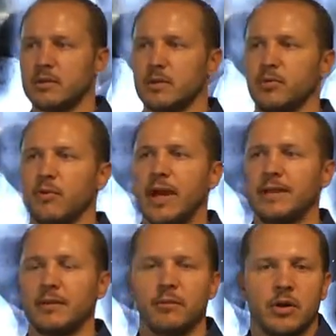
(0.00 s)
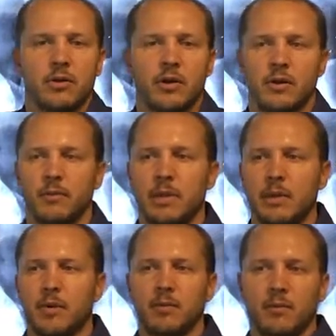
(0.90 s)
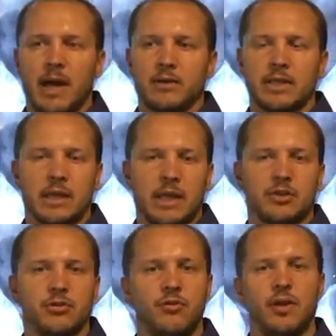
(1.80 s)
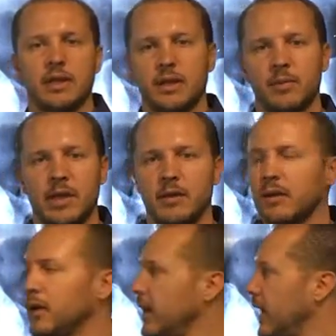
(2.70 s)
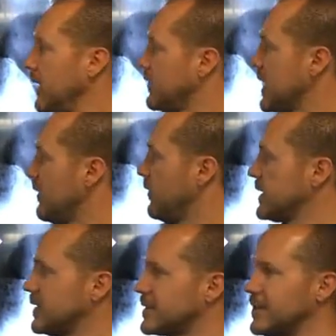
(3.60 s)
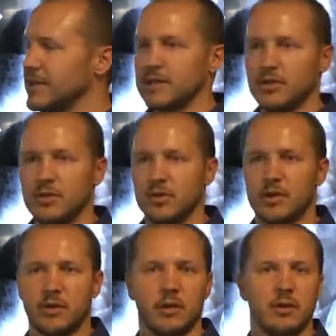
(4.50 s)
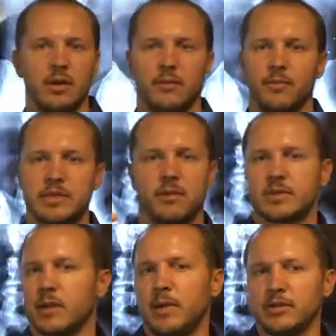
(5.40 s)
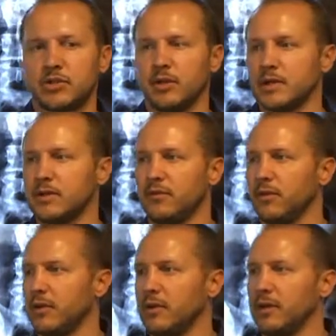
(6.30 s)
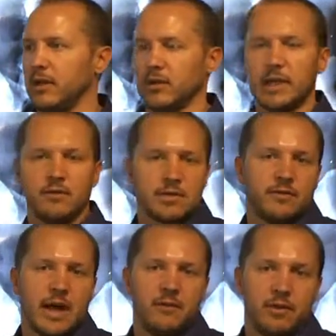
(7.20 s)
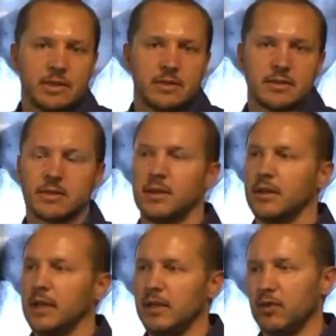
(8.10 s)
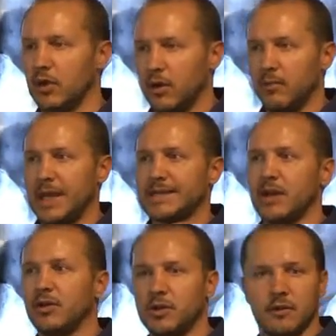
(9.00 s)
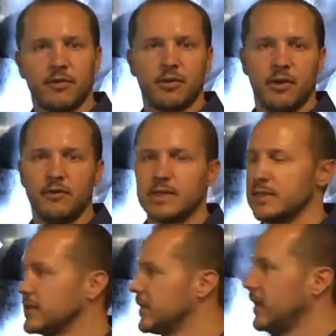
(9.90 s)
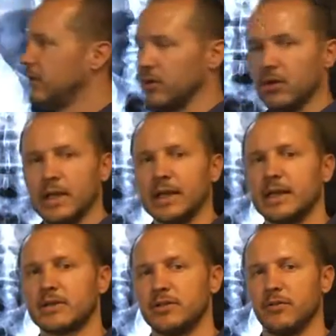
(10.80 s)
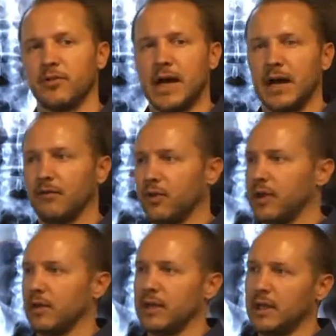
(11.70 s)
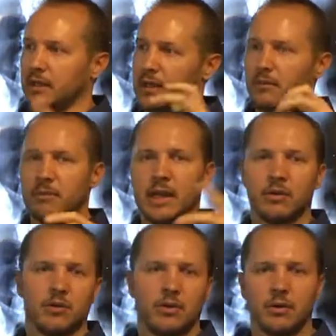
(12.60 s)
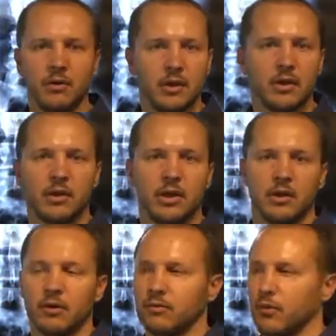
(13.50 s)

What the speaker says: to provide the minimum amount to get you feeling better. And if 10 visits doesn't do it, or some insurance, if they only give us 5 visits, even though it may tell you have 30 visits, they'll only let us do 5 without getting like a medical, you know,